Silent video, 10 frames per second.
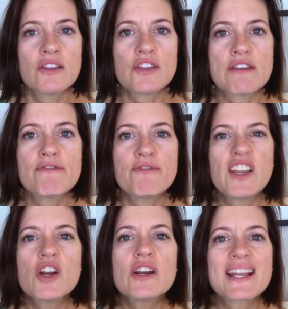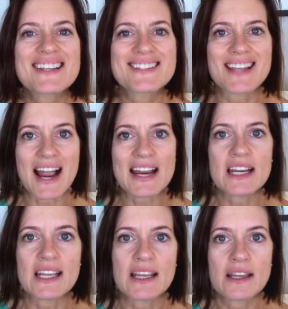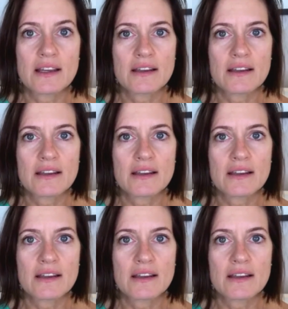the fear and anxiety